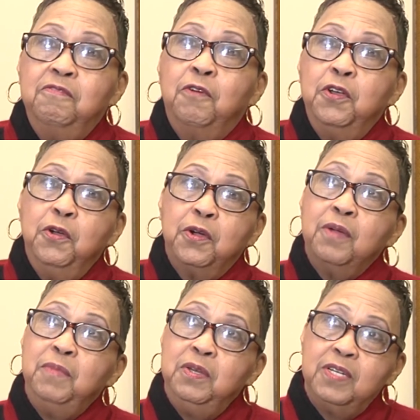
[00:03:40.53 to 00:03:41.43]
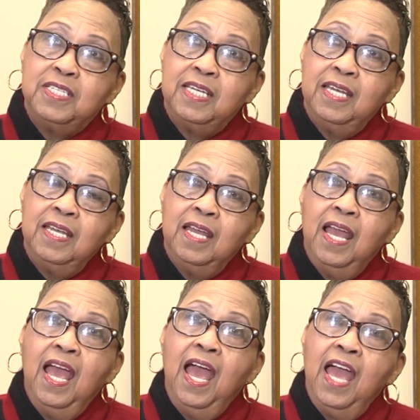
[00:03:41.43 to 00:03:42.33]
for your community
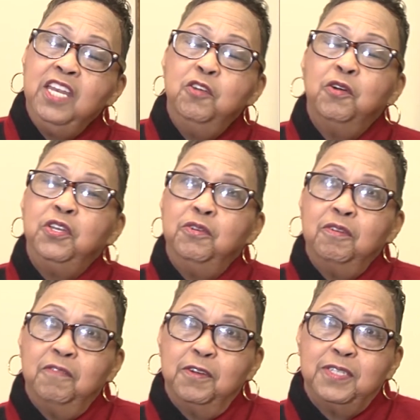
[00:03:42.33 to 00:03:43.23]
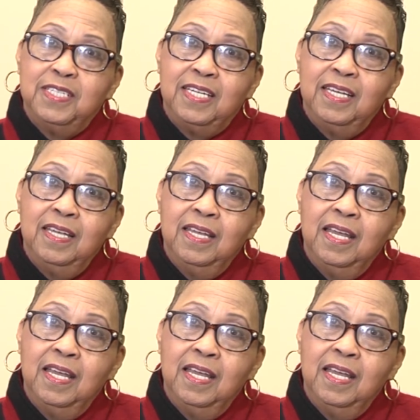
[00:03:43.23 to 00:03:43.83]
and your university.